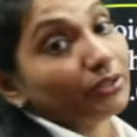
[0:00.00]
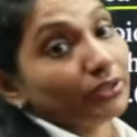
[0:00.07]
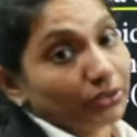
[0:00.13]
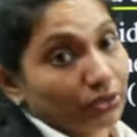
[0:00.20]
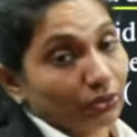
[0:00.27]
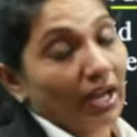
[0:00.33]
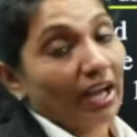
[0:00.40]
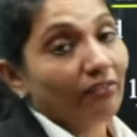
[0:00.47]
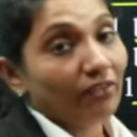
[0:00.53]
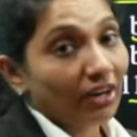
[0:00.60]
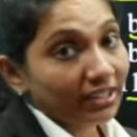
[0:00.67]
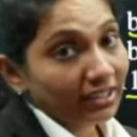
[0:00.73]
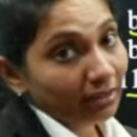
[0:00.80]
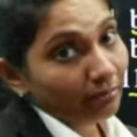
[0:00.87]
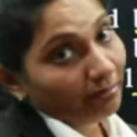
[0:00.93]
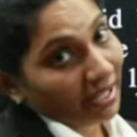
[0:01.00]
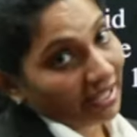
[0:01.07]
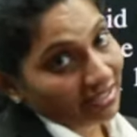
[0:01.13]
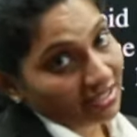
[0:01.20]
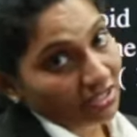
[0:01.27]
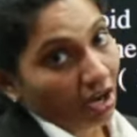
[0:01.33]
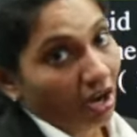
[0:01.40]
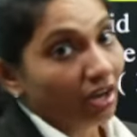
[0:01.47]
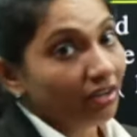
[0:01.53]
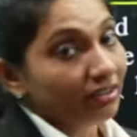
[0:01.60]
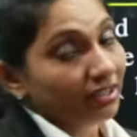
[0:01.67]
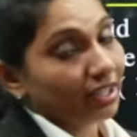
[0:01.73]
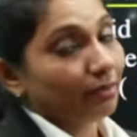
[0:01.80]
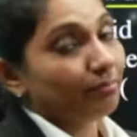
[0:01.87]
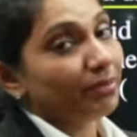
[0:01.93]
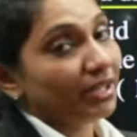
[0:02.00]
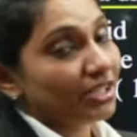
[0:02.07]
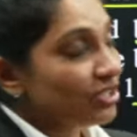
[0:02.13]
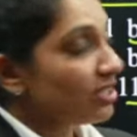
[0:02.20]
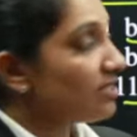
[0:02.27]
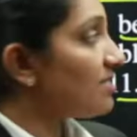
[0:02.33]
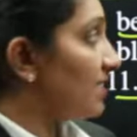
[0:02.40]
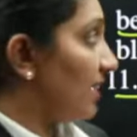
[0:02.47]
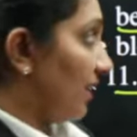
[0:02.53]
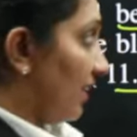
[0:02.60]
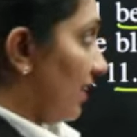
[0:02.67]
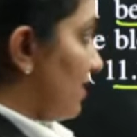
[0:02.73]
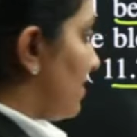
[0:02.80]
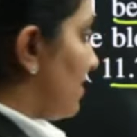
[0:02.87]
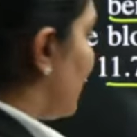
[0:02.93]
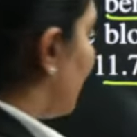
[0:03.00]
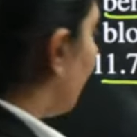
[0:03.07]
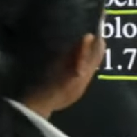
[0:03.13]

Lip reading: to avoid the bends or compression sickness.